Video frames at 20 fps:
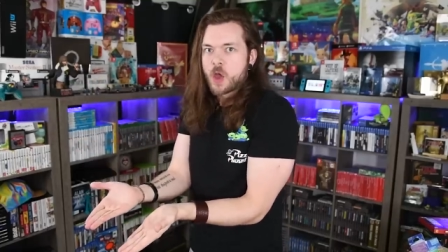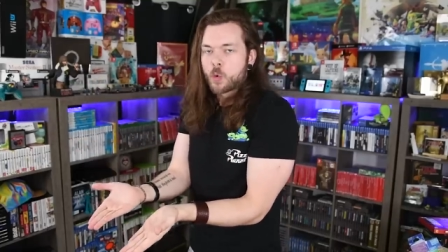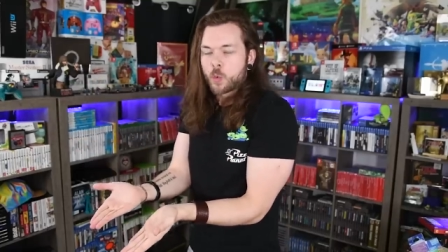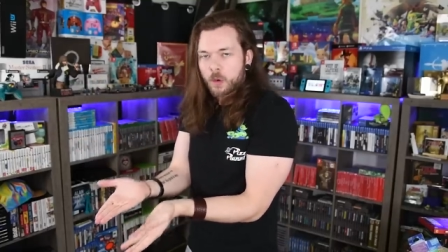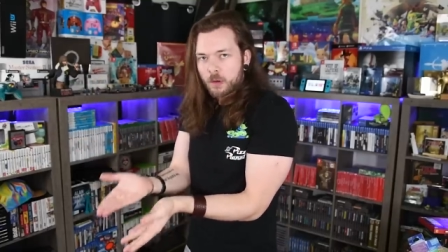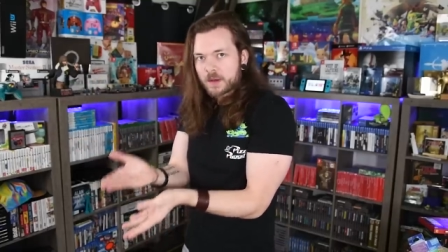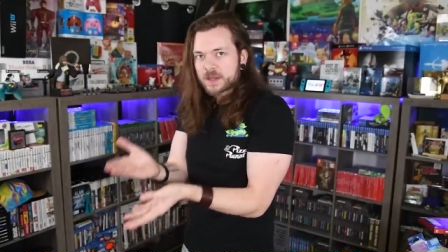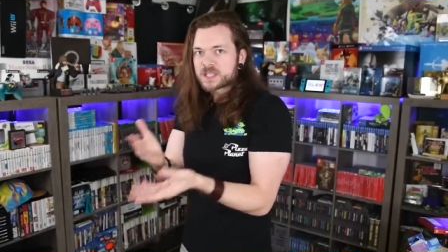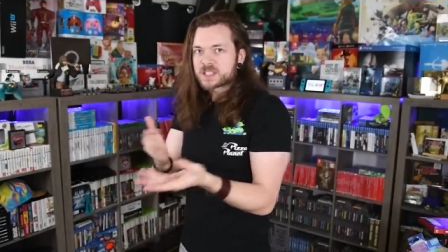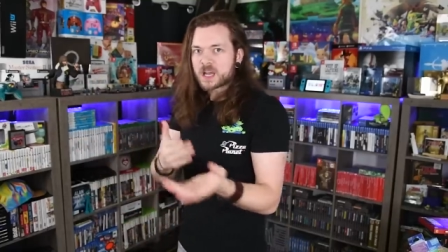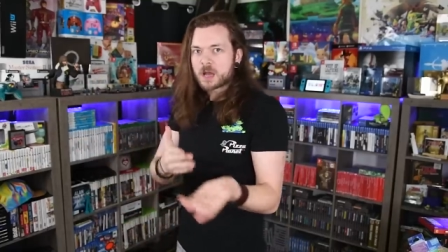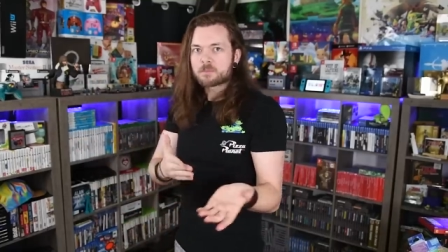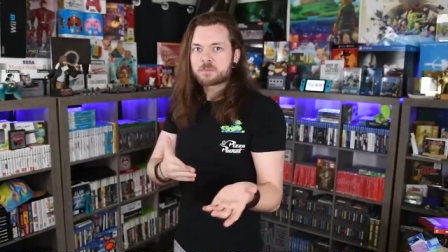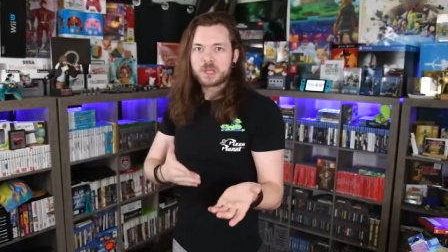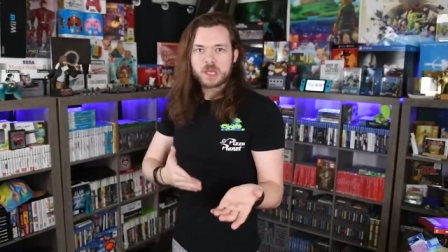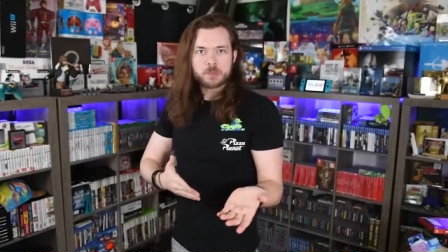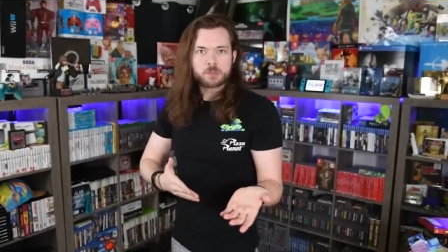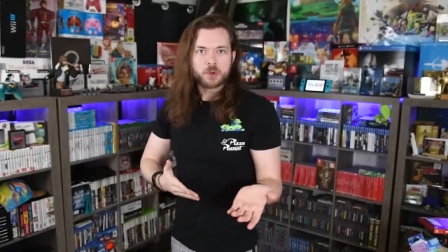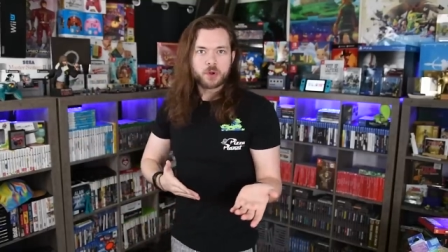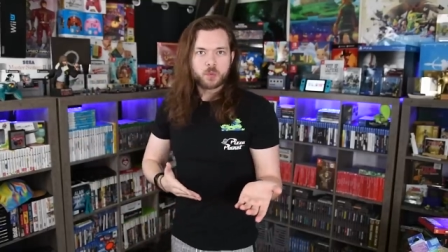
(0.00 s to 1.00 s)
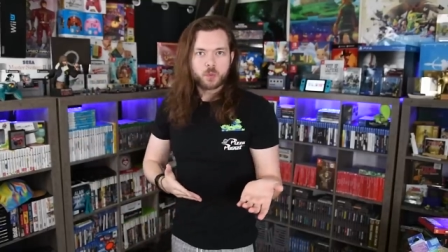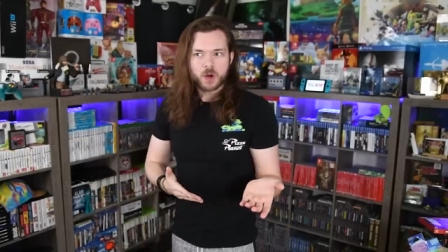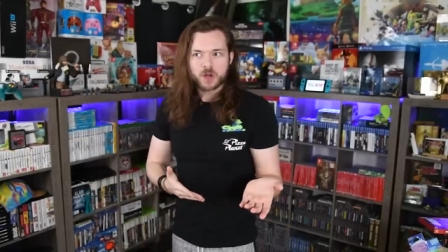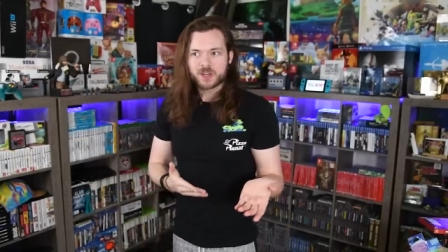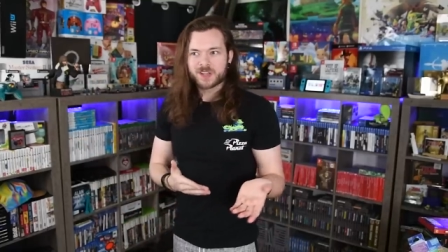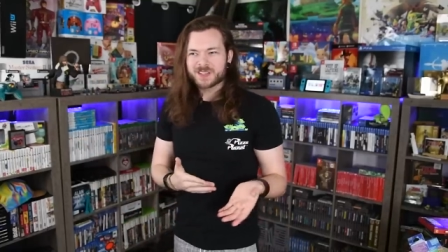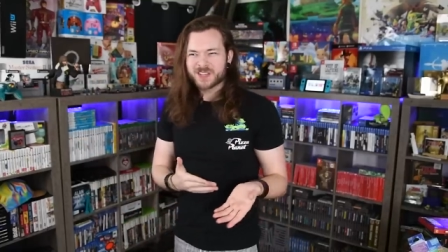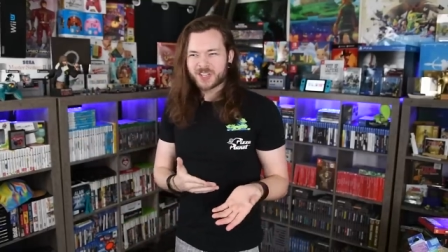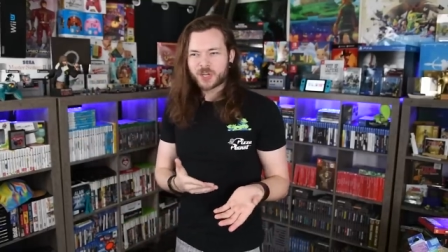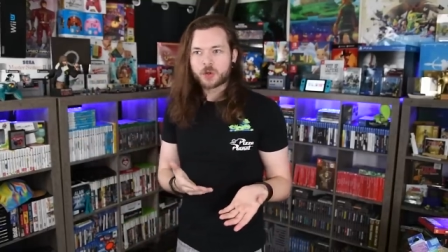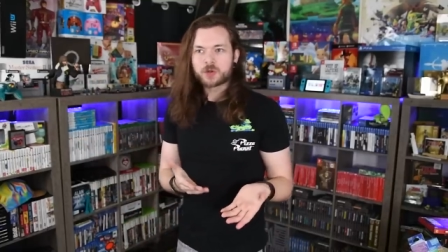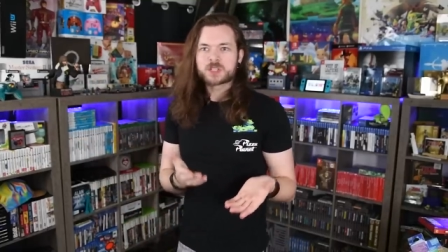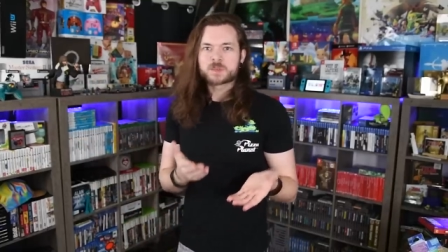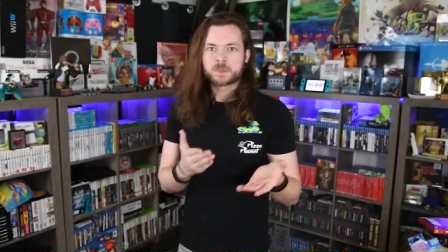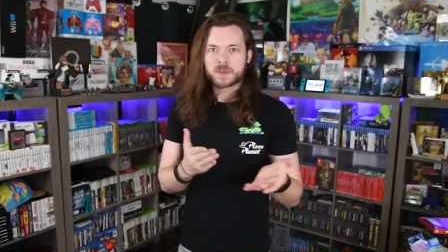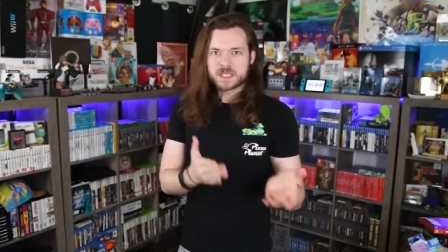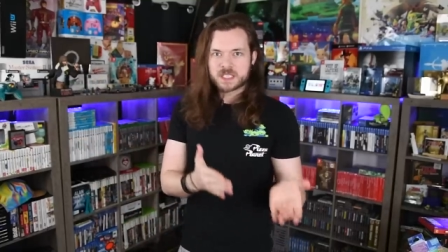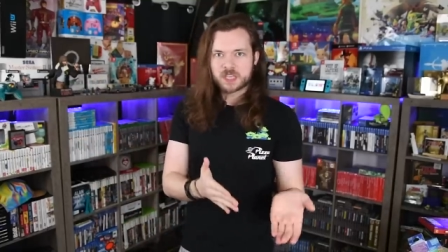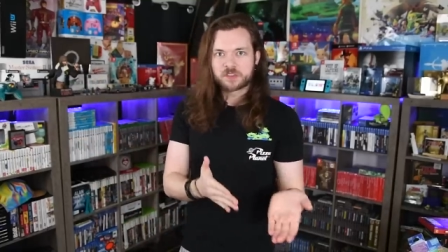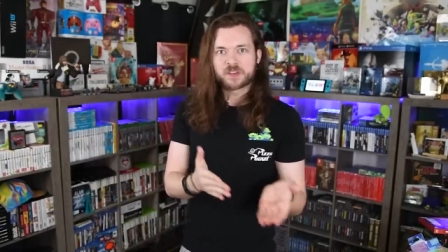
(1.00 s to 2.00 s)
Whereas some people wanted, you know,
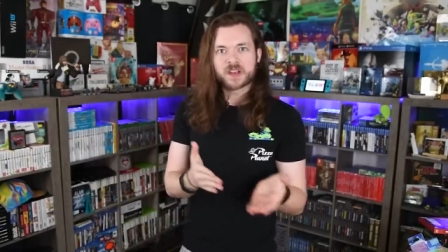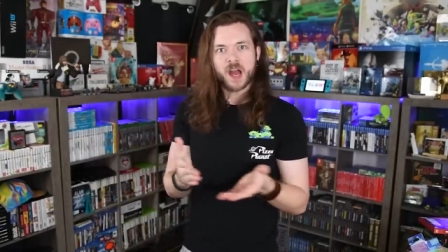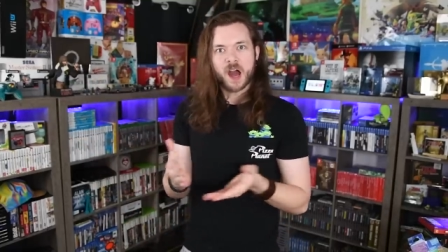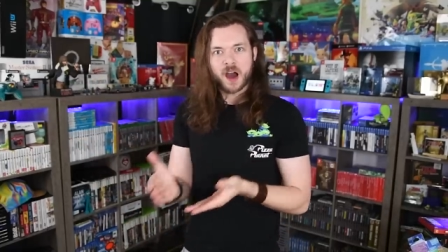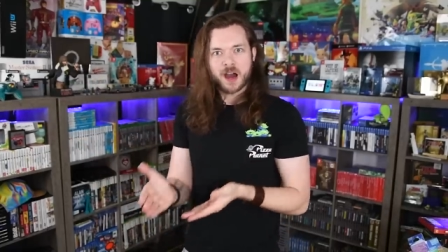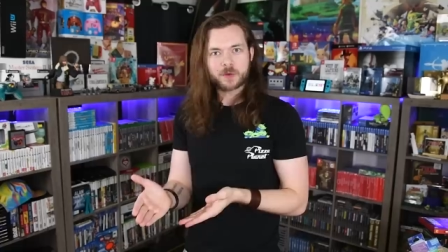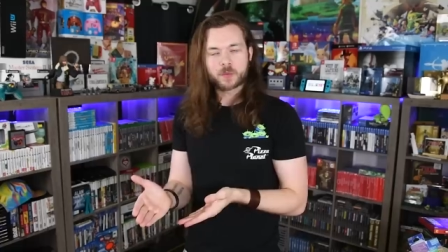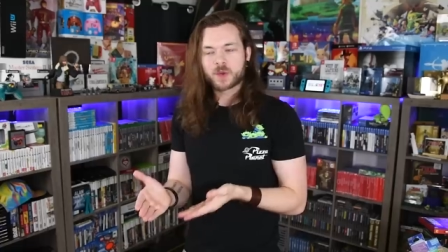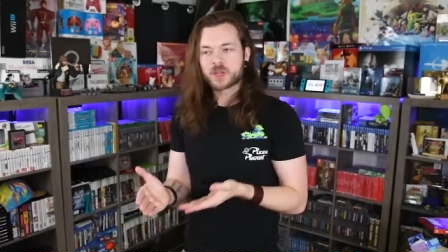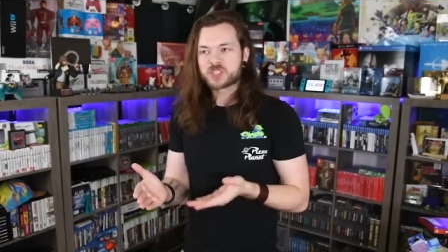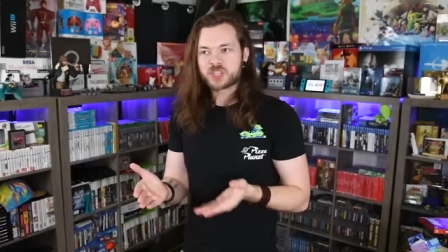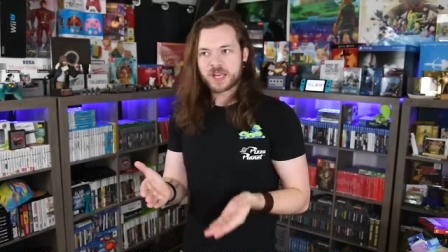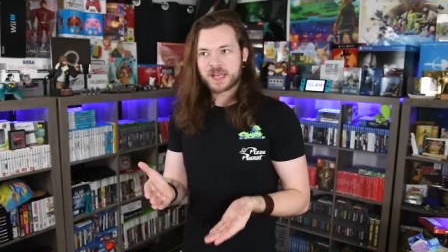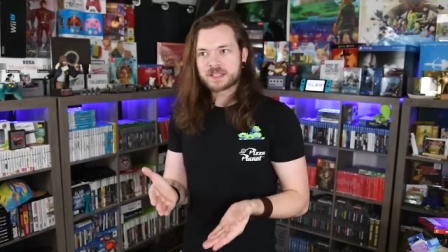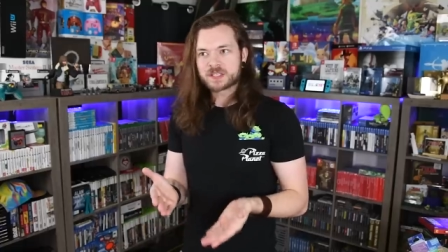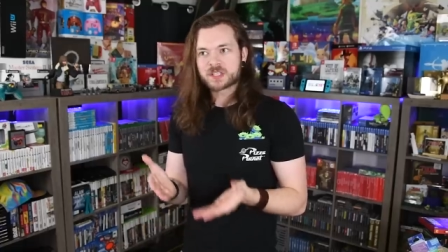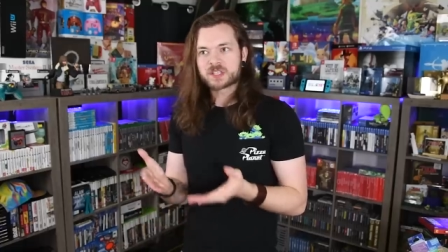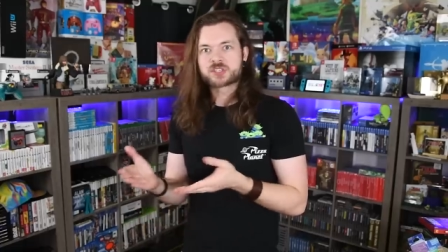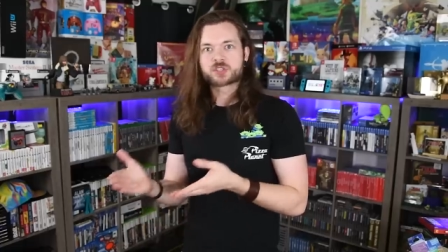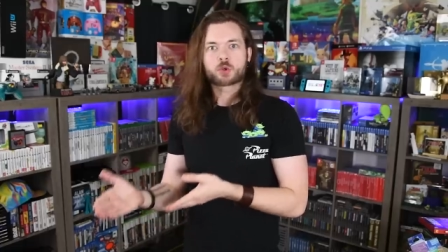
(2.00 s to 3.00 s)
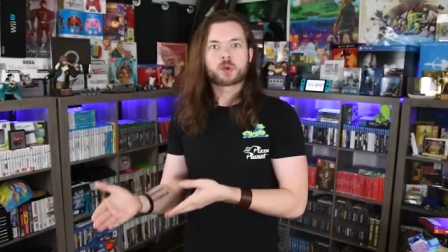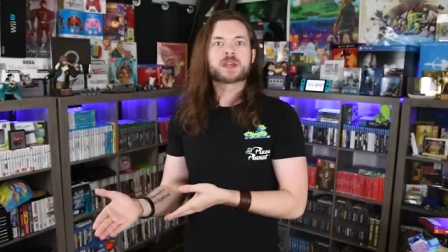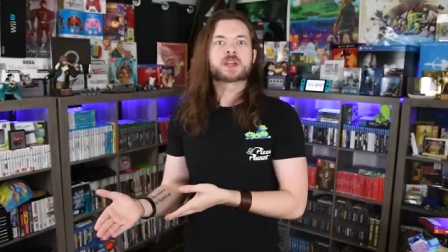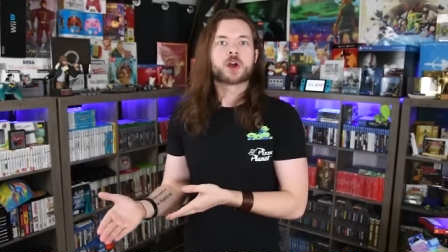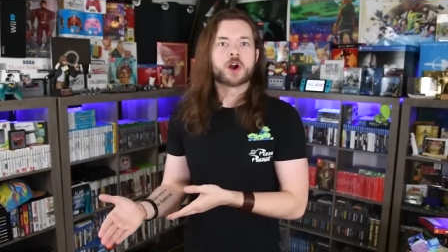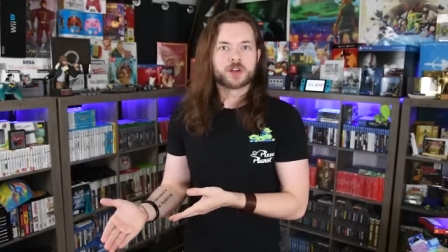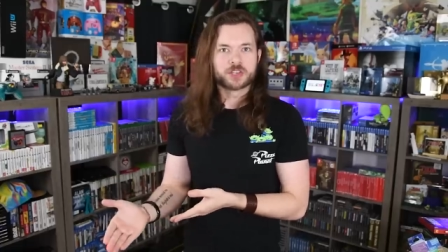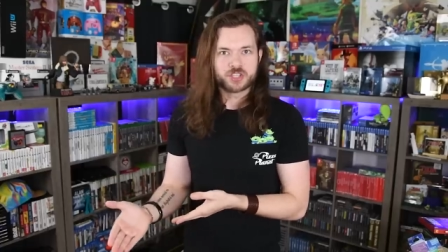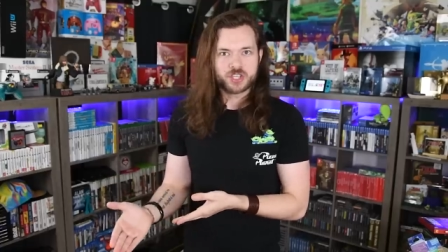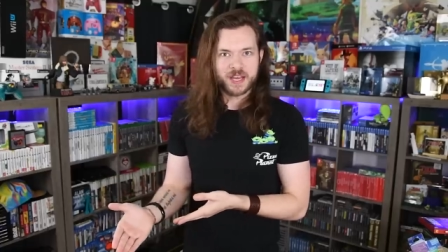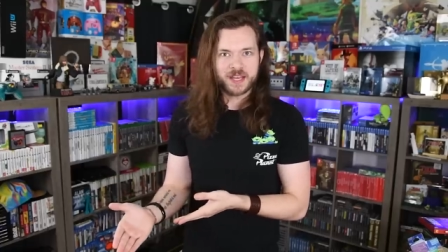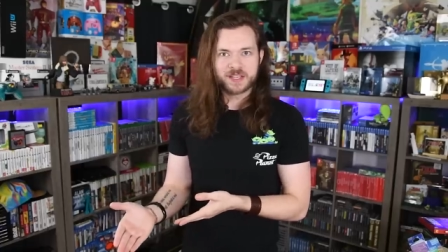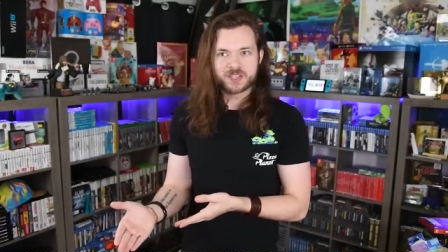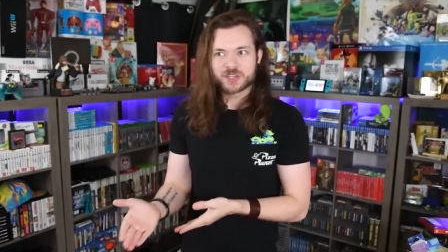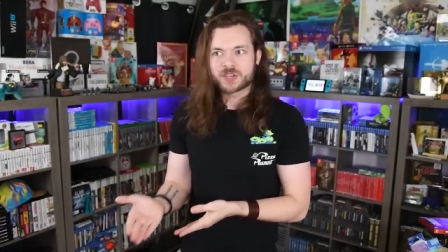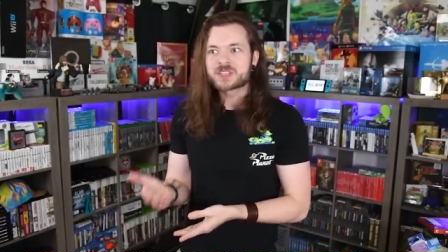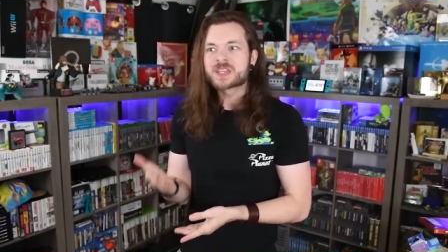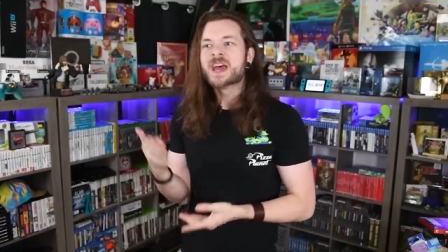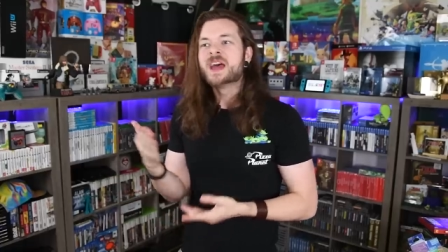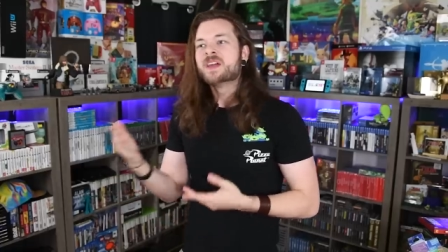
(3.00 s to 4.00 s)
specific hardware changes, Joy-Con
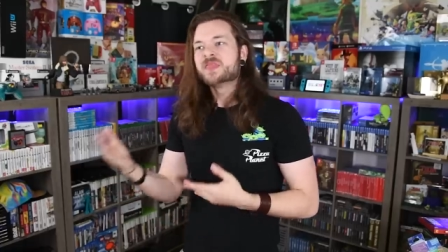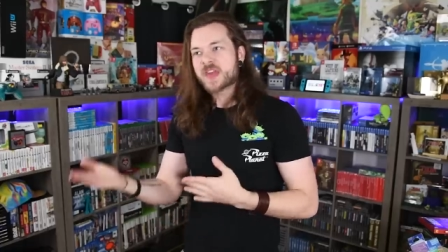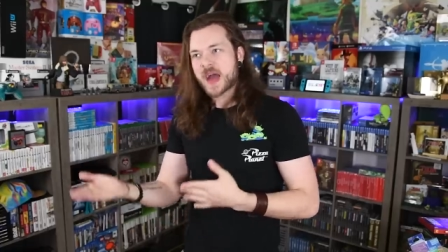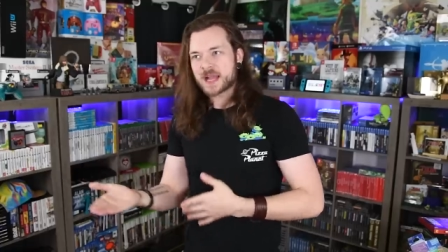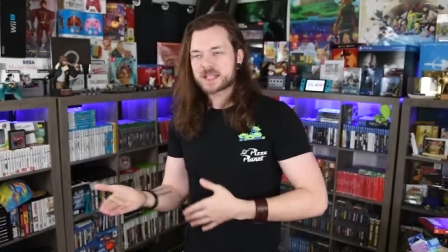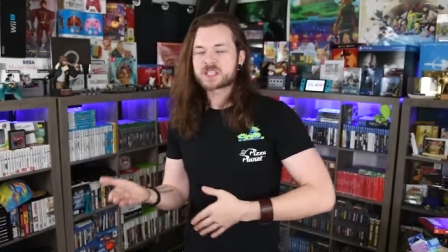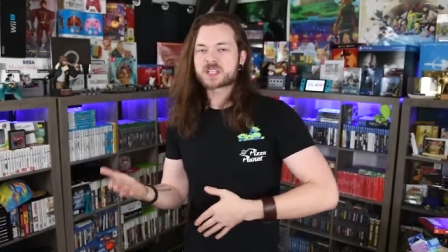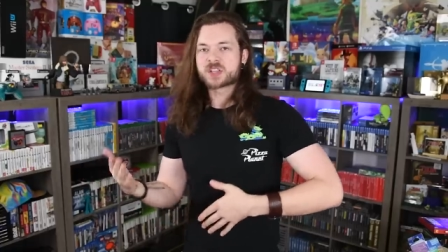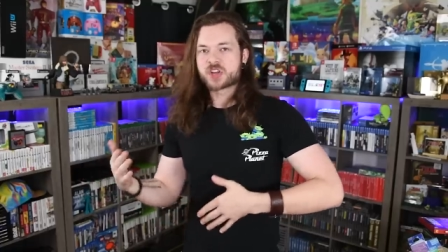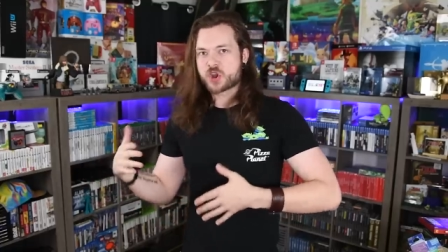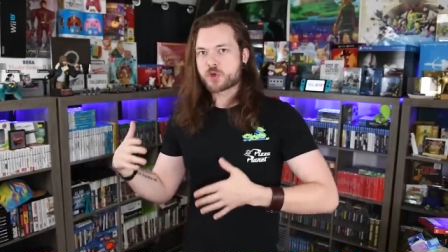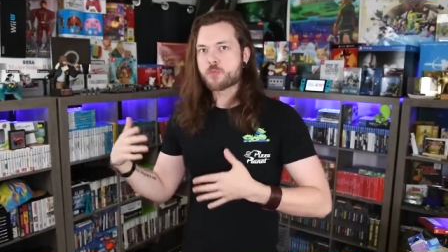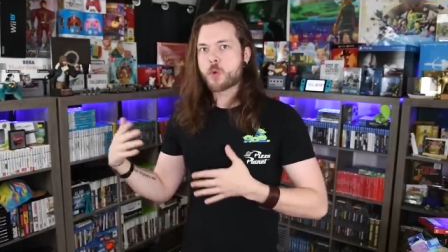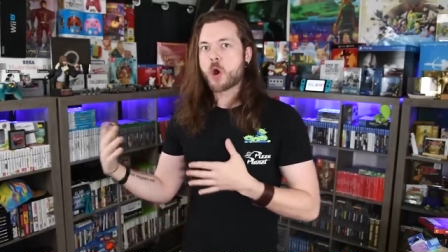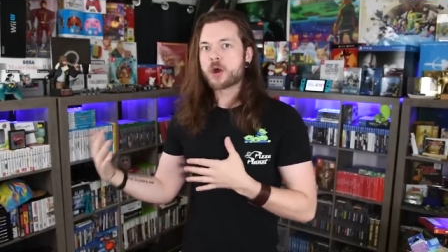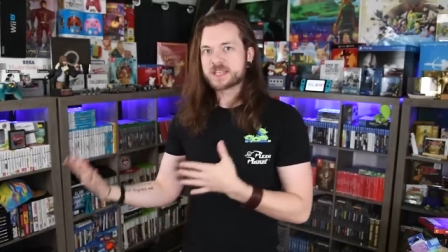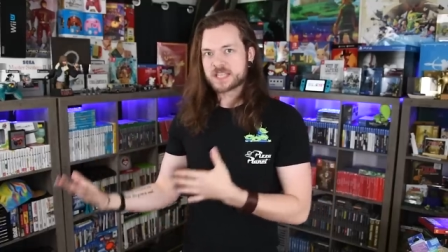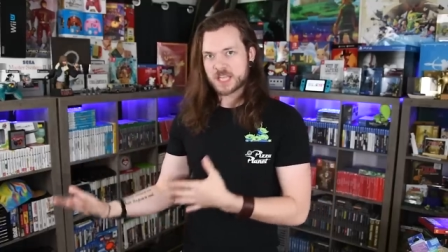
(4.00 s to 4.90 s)
changes, that's a little more